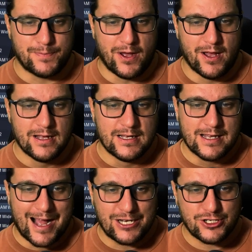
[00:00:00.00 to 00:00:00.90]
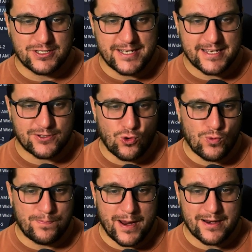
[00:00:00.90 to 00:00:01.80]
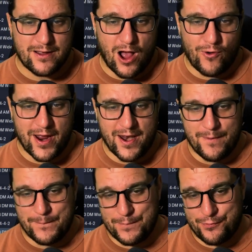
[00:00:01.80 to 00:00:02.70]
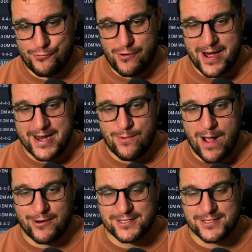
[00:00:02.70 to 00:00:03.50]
But as you can see, it's all been going pretty well.